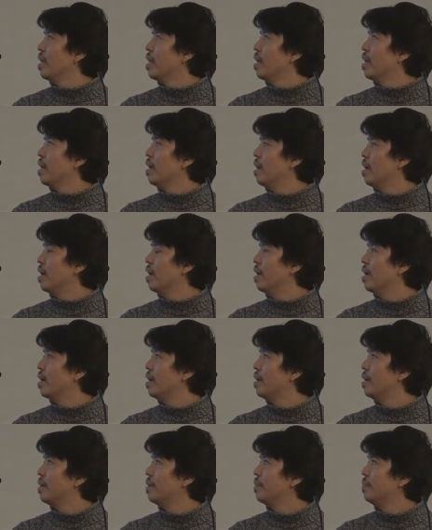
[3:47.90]

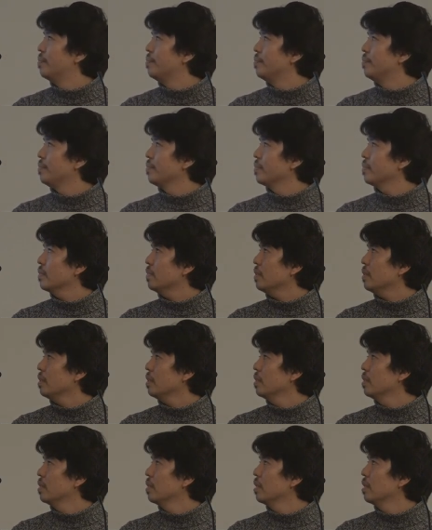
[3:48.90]

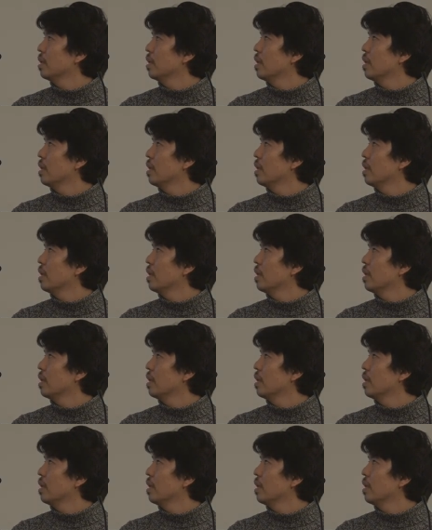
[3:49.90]
[no speech]